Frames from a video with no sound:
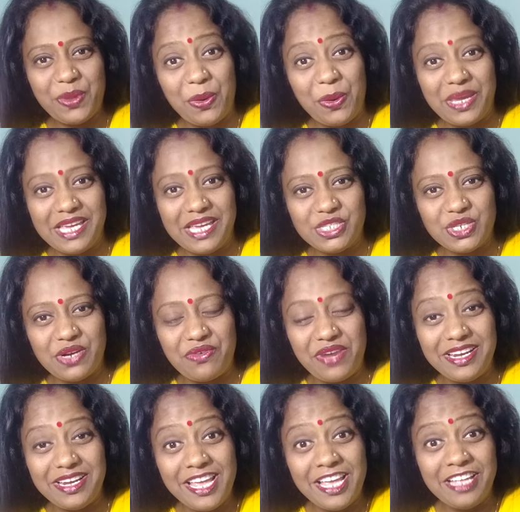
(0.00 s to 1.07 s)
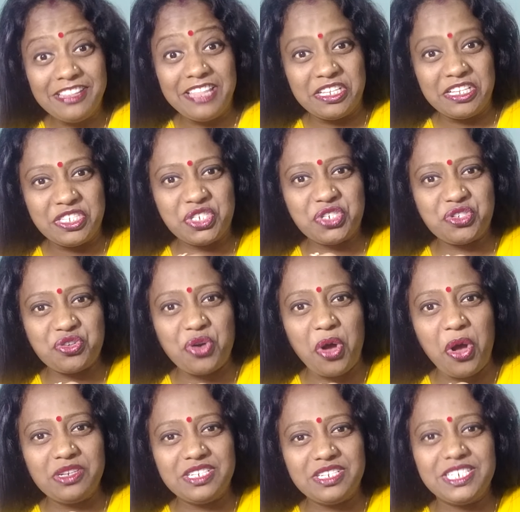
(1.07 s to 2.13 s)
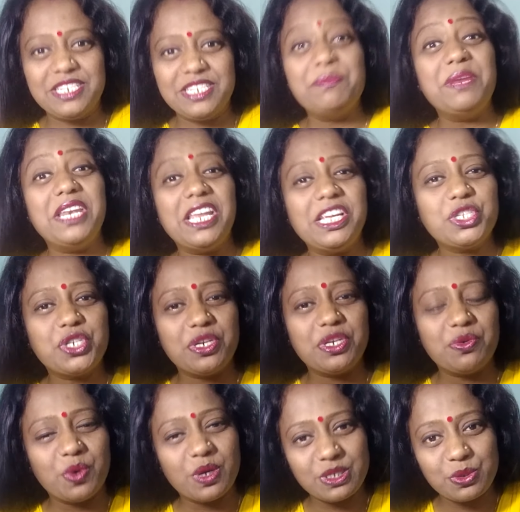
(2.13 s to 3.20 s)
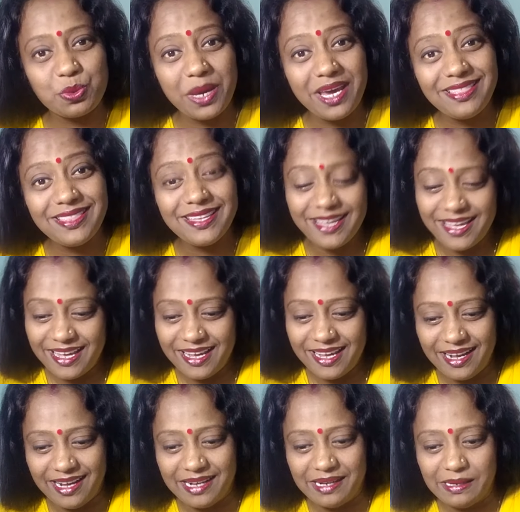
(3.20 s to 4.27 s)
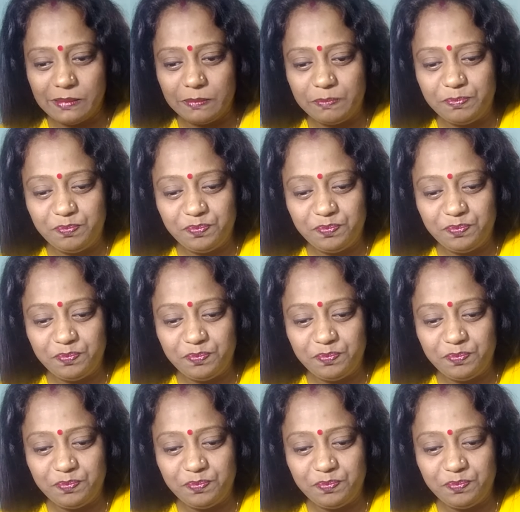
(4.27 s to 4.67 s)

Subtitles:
Okay, children, that strong determination was with her.